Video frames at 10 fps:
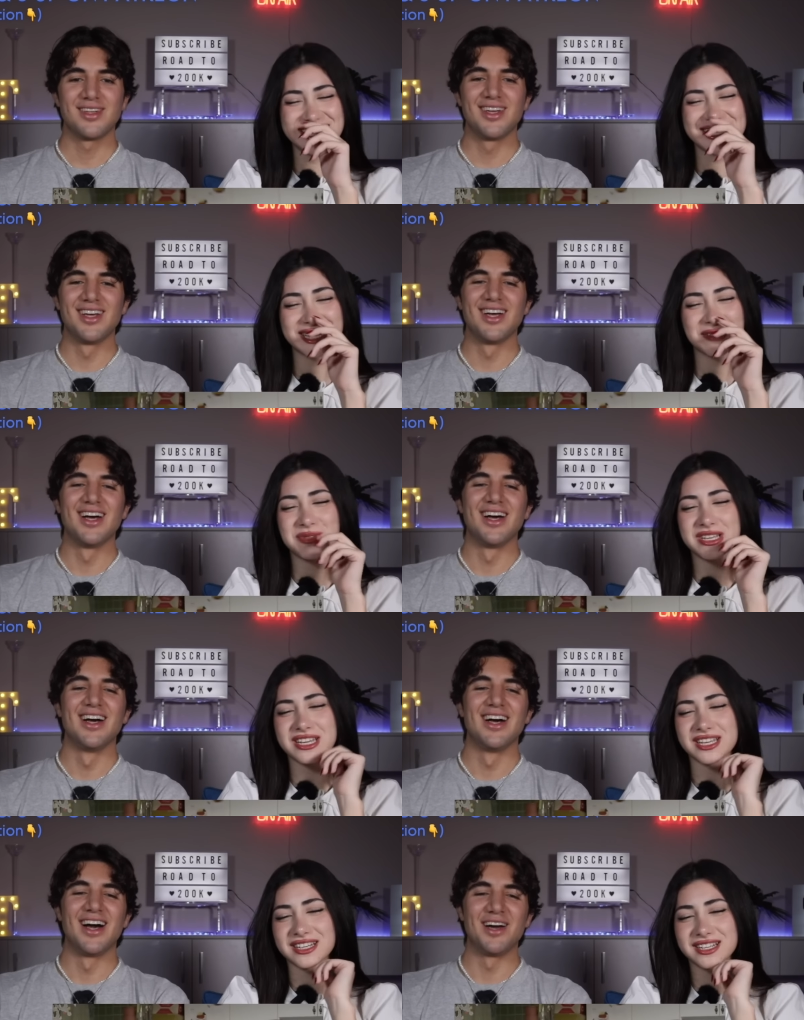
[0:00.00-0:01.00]
Speaker 1: He's the
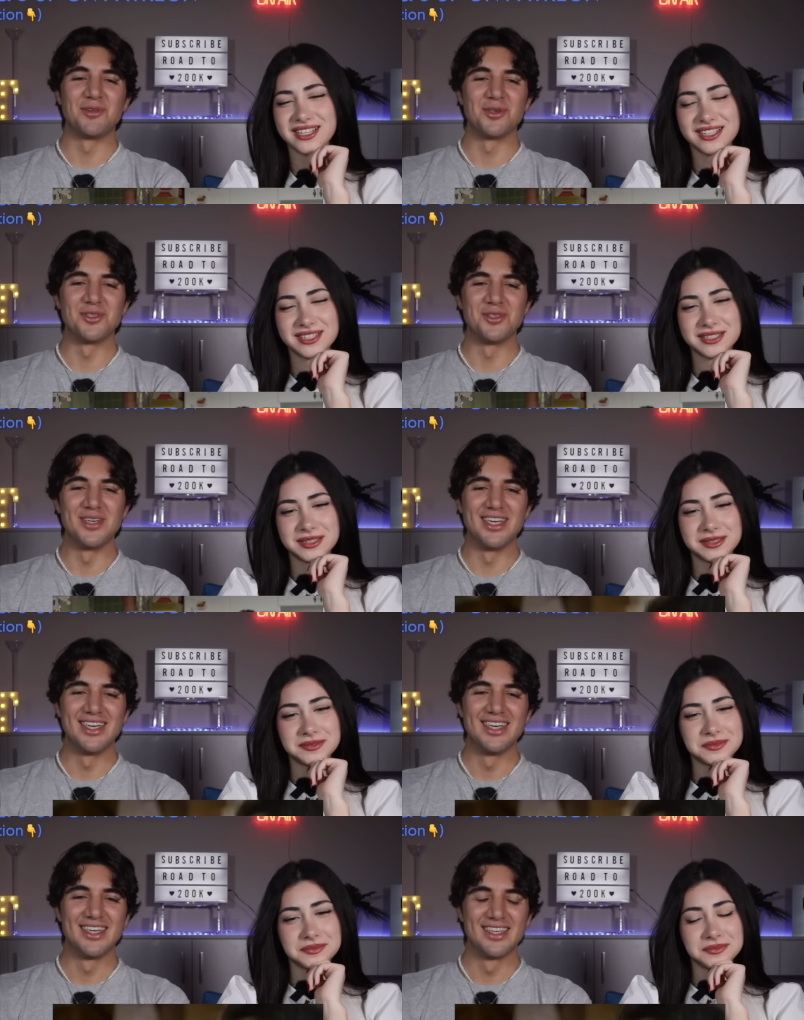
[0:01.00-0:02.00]
comedian. I won't do it.
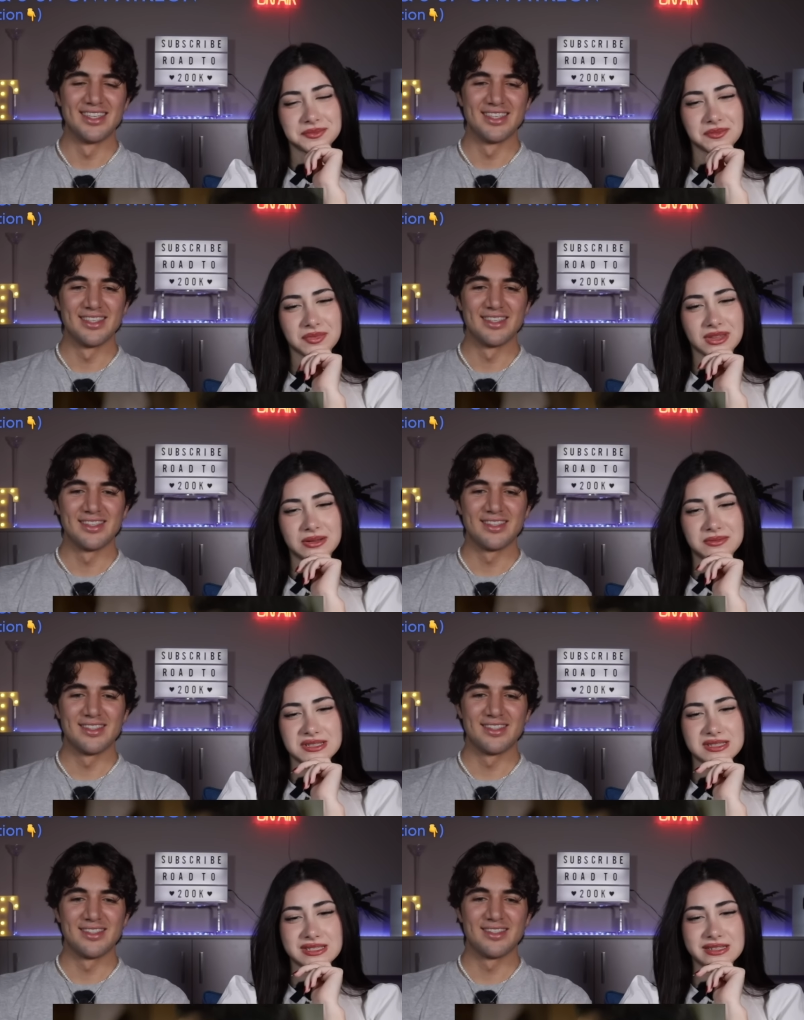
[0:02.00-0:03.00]
Of
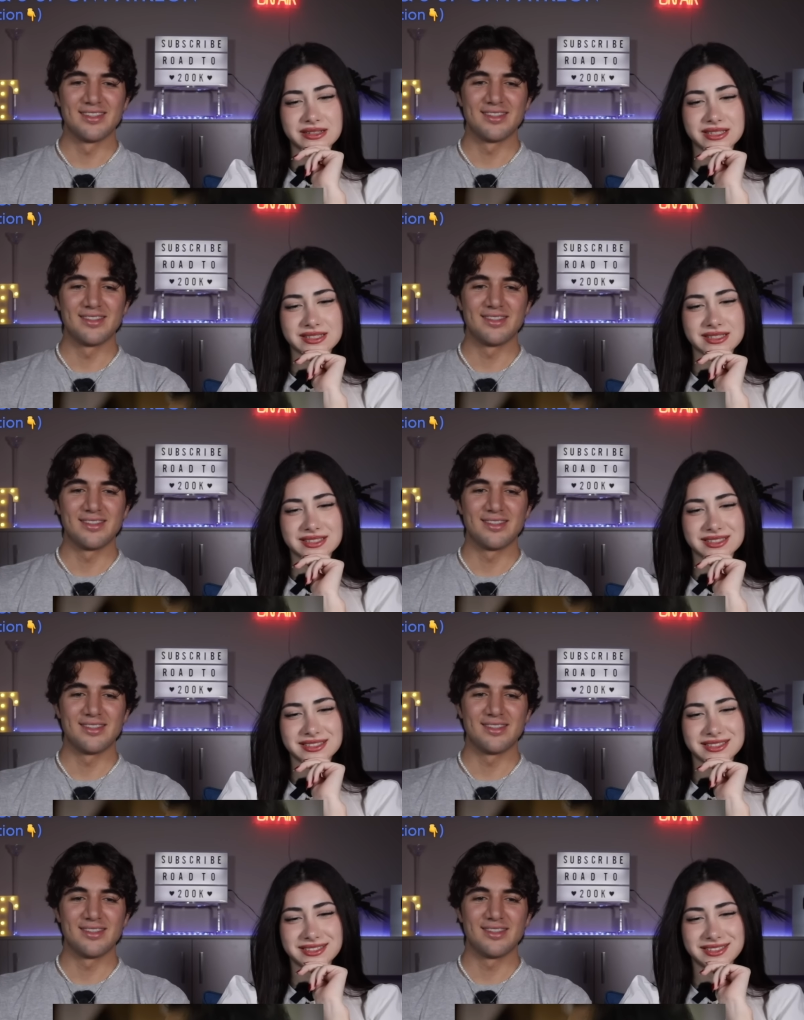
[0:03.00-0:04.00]
the series.
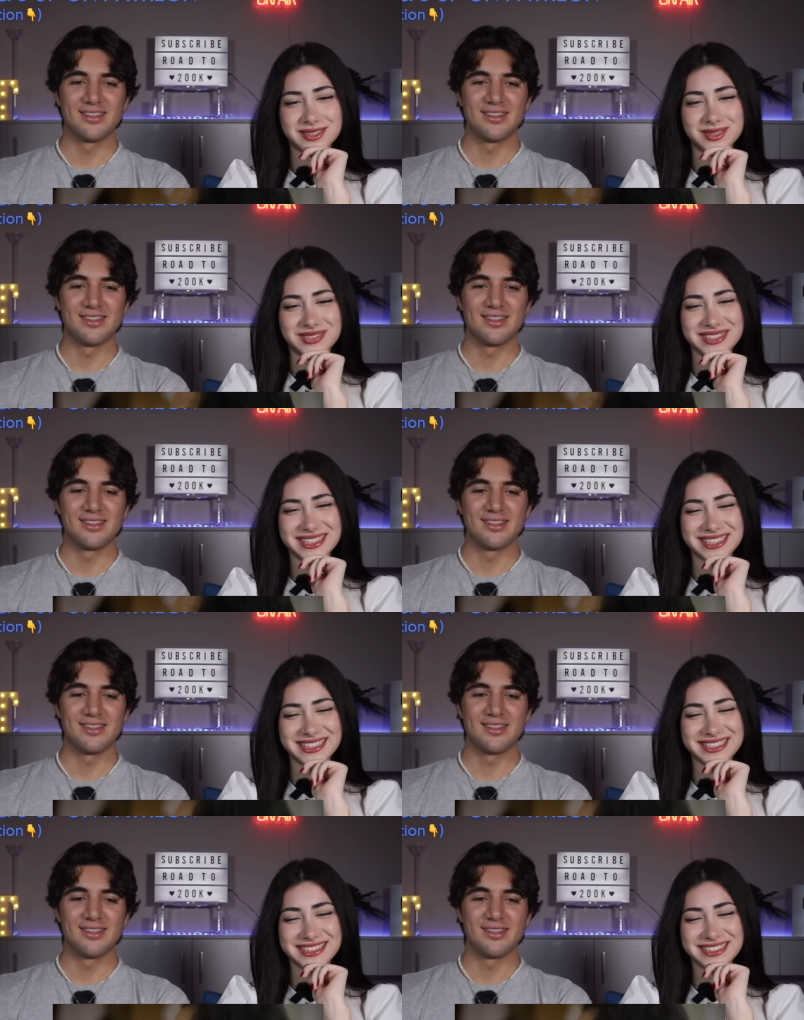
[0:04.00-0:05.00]
Oh my
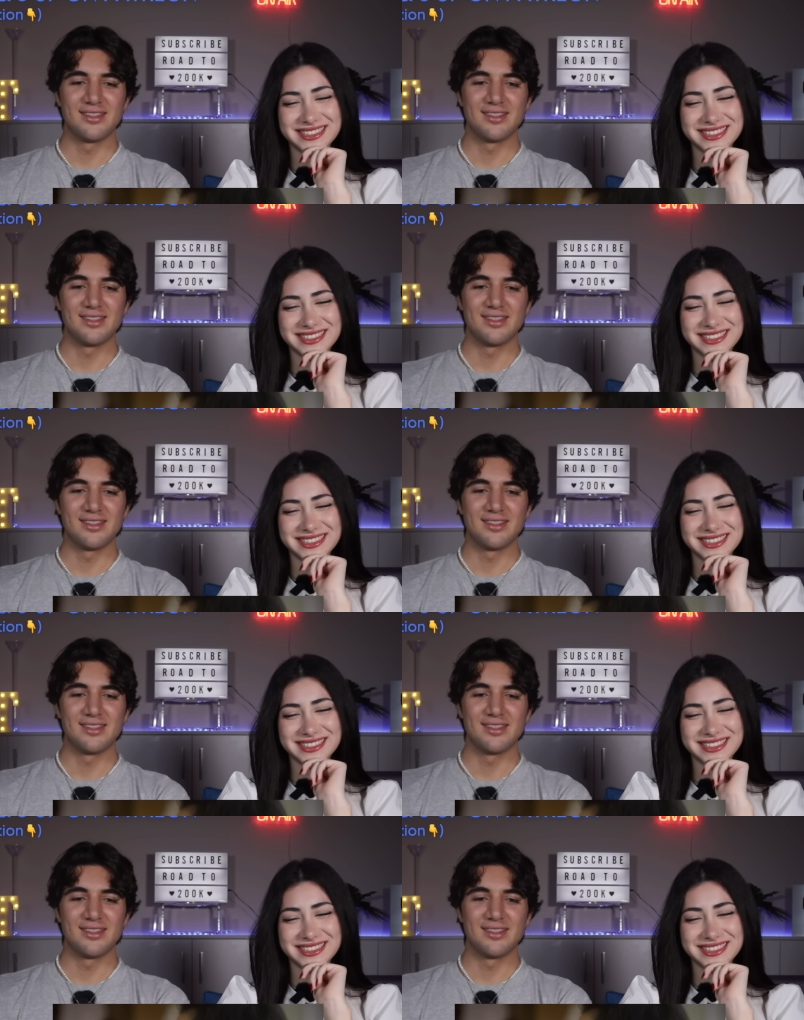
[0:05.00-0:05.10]
god.